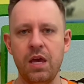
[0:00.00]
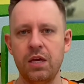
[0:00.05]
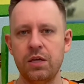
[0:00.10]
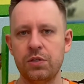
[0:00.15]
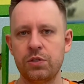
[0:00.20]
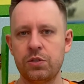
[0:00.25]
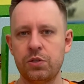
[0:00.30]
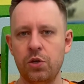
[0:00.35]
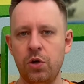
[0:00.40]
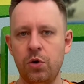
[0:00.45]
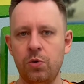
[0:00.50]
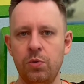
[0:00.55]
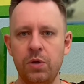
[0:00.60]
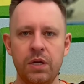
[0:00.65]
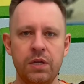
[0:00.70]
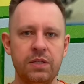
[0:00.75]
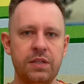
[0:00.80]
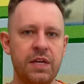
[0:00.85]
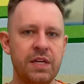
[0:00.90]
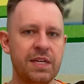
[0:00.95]
So
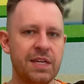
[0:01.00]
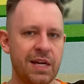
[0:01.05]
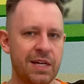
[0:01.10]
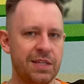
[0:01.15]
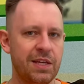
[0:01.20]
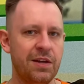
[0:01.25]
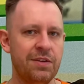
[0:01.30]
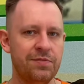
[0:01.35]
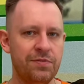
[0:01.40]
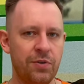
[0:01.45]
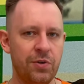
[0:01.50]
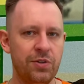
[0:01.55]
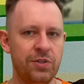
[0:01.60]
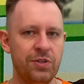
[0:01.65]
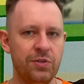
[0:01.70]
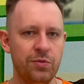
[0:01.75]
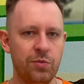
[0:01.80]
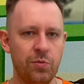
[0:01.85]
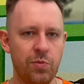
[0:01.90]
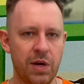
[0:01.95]
they can
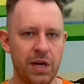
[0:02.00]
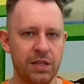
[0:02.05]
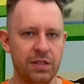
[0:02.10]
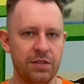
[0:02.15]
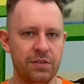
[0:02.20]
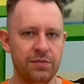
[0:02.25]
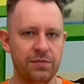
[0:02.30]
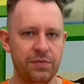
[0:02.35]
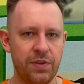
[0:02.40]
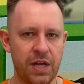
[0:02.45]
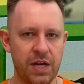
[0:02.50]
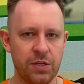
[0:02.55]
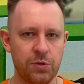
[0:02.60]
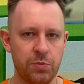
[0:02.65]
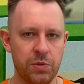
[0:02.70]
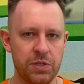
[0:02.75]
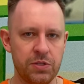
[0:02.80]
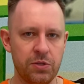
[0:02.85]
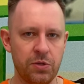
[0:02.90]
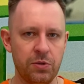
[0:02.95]
avoid one flag
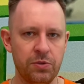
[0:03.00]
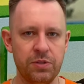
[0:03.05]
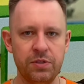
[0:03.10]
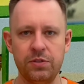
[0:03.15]
result.